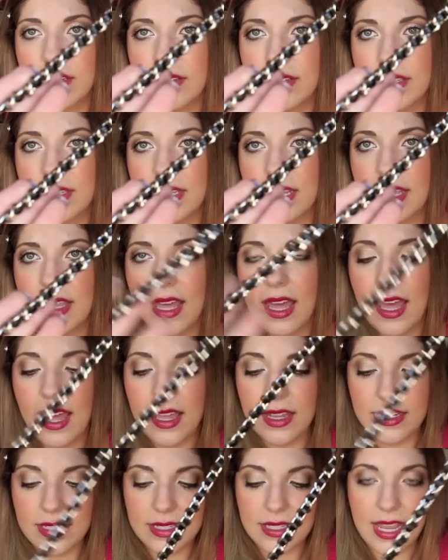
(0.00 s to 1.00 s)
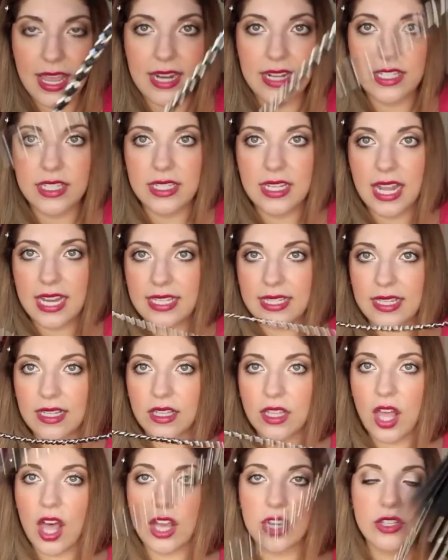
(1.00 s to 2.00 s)
You see that? And it's nice
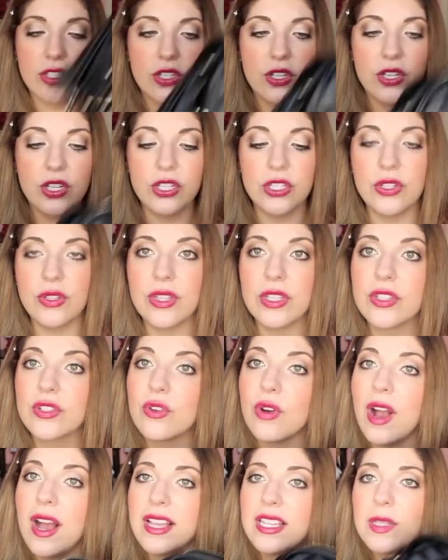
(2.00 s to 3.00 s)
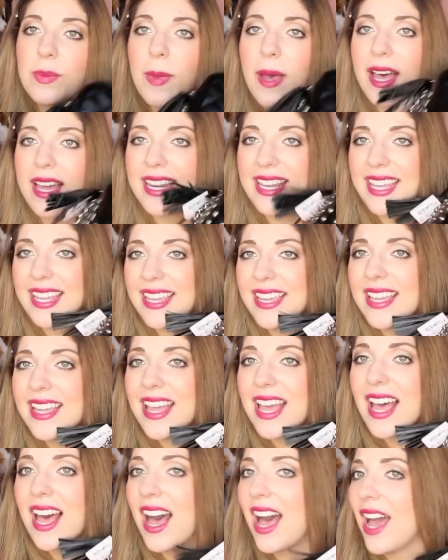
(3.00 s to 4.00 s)
and long, so you can do this crossbody.
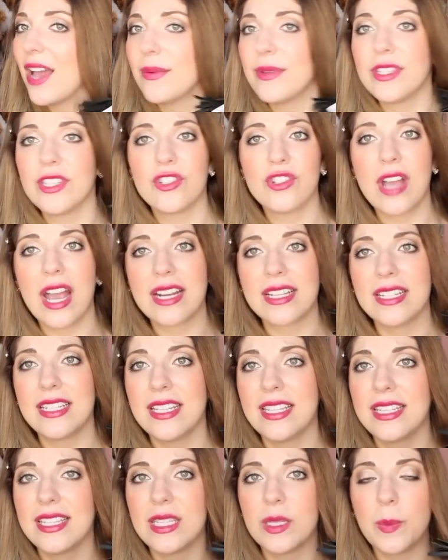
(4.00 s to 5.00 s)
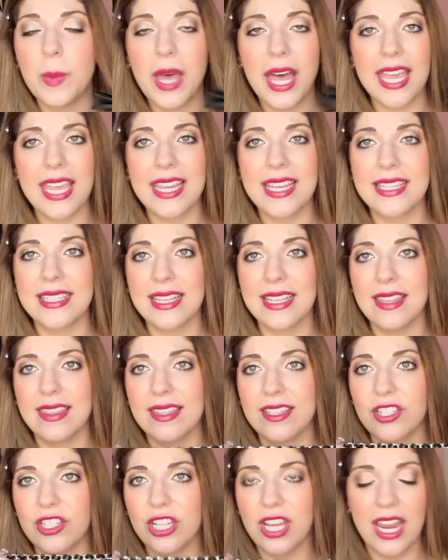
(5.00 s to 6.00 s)
I was attracted to the spikes and
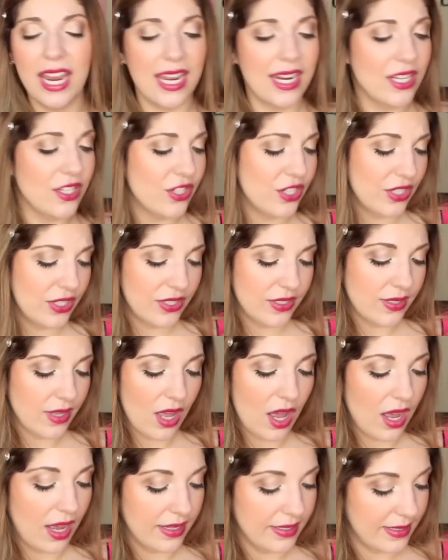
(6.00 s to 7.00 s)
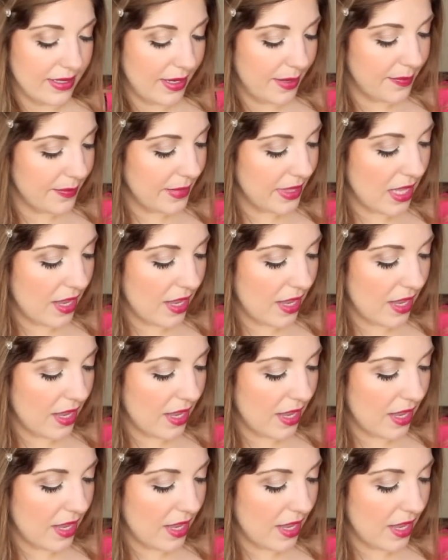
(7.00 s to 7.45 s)
the chain. It's just awesome.